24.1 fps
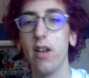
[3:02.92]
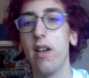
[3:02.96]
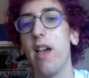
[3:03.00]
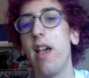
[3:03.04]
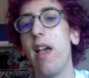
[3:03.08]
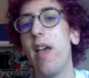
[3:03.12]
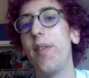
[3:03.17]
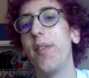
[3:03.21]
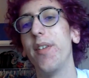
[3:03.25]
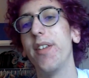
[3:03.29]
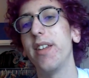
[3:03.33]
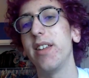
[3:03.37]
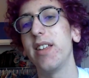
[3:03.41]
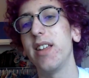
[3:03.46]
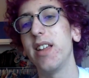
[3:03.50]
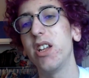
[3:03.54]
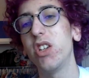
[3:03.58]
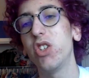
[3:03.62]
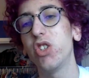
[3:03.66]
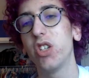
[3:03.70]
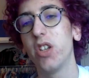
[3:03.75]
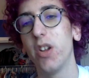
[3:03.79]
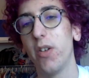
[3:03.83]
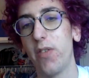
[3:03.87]
And then
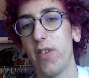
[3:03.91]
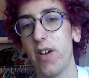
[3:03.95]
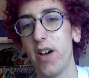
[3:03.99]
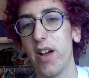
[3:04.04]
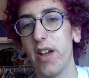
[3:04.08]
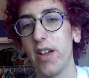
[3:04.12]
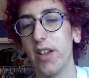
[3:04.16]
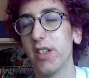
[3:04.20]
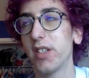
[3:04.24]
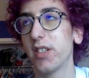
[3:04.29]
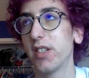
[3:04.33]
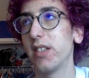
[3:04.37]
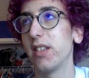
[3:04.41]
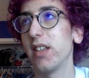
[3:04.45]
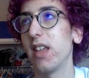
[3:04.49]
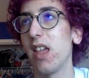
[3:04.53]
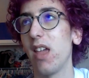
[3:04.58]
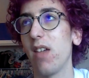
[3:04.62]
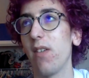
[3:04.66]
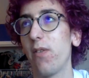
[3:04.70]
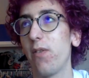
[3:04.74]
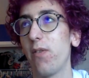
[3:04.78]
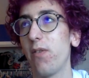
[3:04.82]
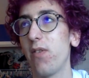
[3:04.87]
each device,
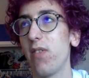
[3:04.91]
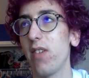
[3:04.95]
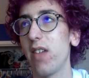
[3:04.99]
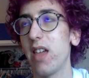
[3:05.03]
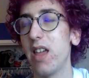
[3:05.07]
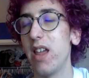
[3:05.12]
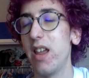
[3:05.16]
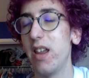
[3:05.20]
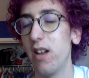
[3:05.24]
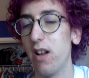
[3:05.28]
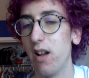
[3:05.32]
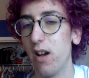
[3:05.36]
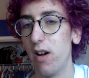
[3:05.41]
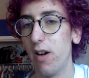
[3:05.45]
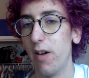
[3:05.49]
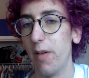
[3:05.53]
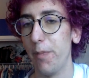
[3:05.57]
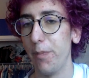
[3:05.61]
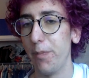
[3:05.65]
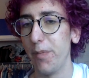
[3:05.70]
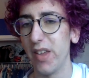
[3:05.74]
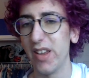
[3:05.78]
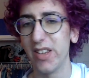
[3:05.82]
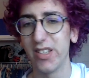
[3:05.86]
if it
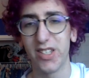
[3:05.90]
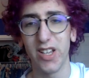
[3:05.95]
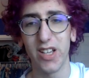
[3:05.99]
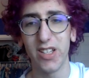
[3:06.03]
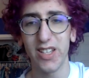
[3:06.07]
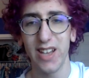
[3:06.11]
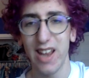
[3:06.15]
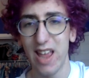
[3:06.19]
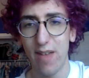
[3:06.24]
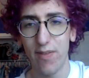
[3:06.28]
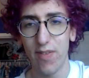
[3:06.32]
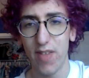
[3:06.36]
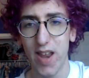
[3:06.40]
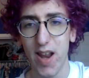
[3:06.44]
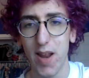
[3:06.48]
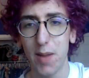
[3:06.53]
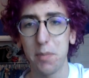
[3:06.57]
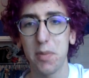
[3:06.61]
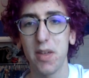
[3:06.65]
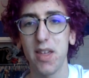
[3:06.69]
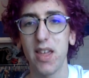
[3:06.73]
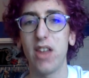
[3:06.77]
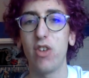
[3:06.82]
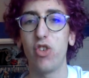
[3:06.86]
doesn't have that
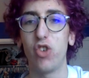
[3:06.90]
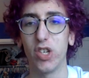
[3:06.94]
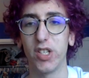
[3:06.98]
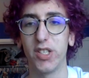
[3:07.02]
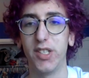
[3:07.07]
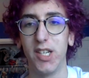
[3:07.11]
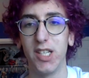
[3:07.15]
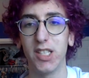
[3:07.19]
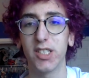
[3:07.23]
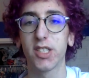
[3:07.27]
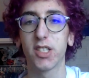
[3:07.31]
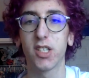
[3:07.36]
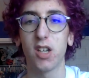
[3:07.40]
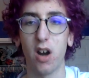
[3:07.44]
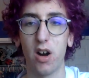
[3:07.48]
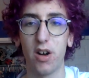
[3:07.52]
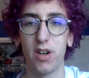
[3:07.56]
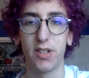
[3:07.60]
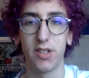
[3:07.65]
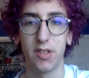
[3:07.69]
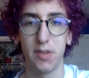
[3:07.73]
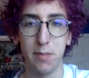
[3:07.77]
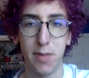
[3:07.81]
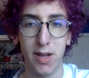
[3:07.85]
IP, it just
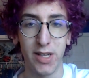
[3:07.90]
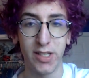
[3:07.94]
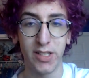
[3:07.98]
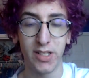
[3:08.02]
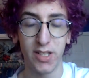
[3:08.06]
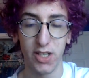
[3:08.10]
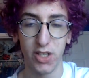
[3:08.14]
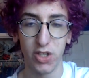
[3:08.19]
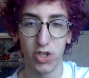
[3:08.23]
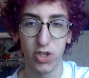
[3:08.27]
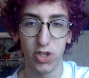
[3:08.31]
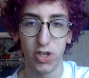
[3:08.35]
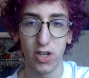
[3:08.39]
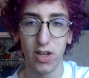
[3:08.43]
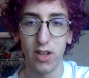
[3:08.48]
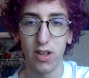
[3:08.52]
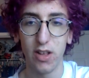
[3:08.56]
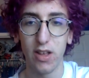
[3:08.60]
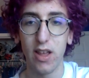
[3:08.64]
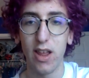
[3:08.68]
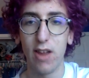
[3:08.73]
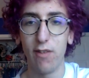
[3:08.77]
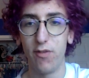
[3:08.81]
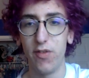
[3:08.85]
discards the message.
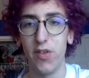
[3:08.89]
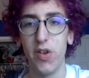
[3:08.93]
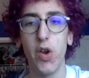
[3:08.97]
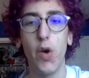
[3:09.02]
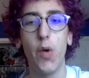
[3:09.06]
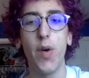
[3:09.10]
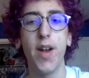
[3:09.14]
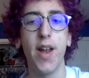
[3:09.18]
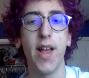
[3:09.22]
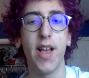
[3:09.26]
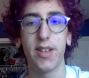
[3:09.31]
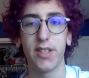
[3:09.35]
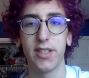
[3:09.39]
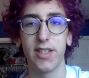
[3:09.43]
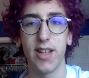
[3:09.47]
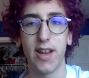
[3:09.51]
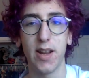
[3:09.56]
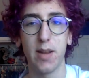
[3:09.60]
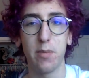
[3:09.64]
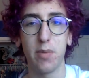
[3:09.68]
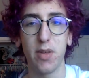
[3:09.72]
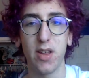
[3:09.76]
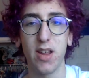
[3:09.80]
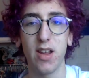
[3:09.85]
If no one has that
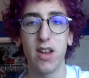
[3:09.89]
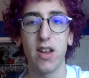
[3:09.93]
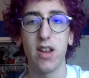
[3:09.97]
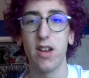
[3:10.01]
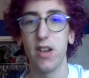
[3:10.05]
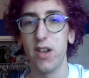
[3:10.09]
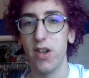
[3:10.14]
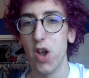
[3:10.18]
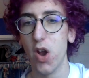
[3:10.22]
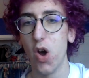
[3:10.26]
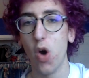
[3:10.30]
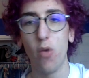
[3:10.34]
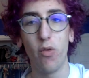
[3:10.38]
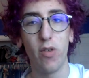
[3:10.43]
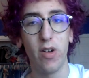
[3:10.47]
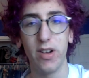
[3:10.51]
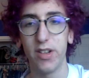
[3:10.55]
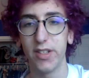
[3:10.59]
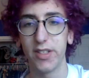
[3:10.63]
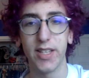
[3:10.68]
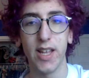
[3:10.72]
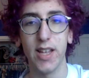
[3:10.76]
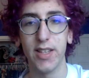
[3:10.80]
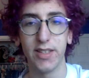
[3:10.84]
IP, no
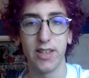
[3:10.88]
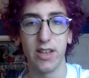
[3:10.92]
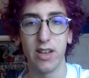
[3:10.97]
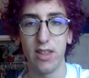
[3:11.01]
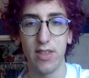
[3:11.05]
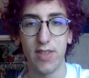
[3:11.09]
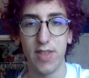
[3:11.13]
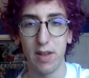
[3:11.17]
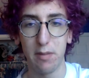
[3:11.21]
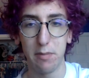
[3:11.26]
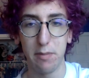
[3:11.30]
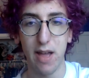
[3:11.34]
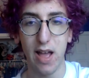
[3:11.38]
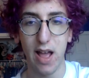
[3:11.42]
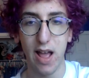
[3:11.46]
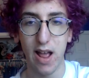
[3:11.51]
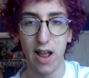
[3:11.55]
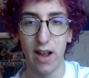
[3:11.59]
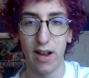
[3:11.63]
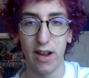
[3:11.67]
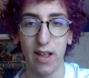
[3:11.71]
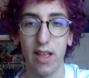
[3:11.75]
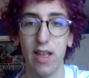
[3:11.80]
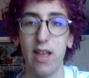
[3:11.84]
one sends anything
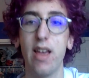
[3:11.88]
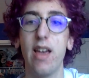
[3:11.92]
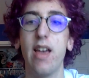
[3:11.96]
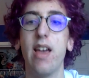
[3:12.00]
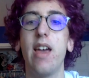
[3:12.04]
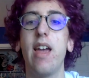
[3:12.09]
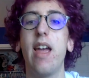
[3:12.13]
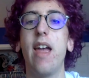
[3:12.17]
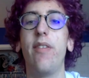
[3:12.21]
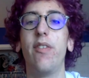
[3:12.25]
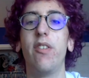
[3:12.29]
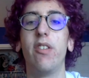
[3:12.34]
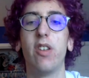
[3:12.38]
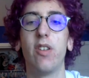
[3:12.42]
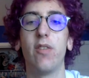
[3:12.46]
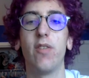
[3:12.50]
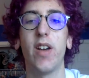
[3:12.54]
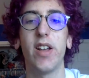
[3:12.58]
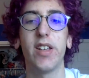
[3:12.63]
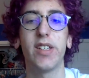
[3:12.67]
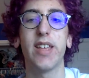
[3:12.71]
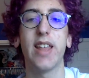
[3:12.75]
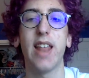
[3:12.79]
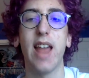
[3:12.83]
back, and the
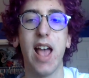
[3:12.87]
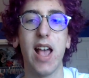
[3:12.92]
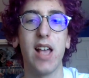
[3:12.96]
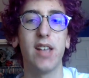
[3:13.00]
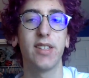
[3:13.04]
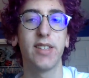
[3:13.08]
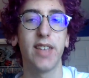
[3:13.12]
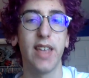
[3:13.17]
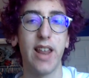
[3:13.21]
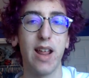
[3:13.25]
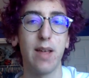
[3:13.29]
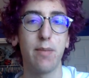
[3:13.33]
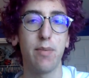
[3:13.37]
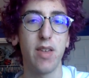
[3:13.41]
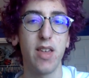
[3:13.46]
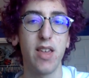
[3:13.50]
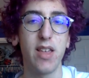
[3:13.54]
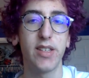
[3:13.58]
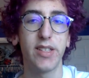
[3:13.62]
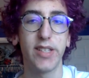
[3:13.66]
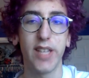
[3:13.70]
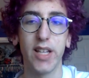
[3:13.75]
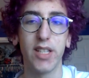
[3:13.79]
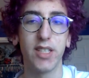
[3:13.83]
device that has that
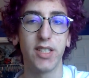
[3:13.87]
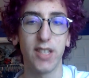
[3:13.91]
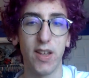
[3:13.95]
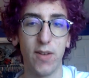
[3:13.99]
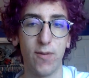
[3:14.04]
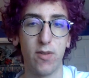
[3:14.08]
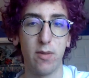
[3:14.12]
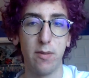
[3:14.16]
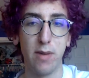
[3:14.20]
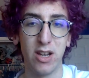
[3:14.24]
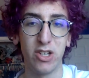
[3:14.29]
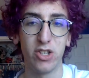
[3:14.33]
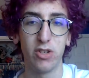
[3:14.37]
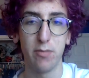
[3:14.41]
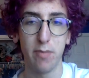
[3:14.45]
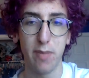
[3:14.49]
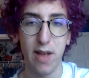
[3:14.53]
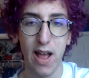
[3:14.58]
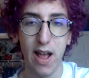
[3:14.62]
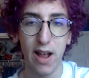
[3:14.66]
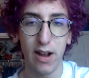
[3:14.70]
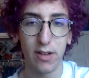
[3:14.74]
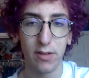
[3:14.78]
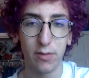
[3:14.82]
IP sends the information
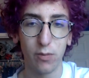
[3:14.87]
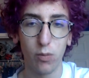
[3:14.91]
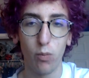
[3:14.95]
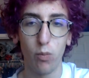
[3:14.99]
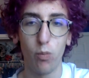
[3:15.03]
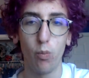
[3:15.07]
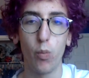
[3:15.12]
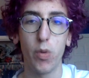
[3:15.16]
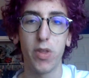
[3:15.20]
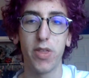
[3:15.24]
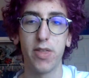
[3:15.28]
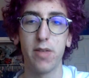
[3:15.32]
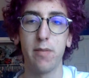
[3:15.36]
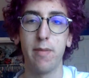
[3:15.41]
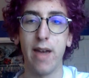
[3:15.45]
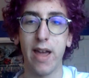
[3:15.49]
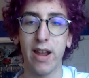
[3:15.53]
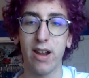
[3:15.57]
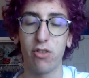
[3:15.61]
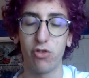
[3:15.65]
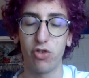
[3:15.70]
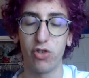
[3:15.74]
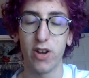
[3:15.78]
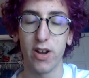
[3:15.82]
back with the
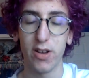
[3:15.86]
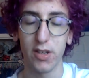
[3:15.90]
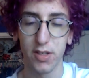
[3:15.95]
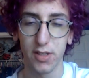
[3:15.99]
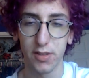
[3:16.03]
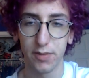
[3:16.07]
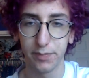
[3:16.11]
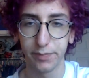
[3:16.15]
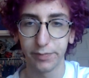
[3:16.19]
MAC address.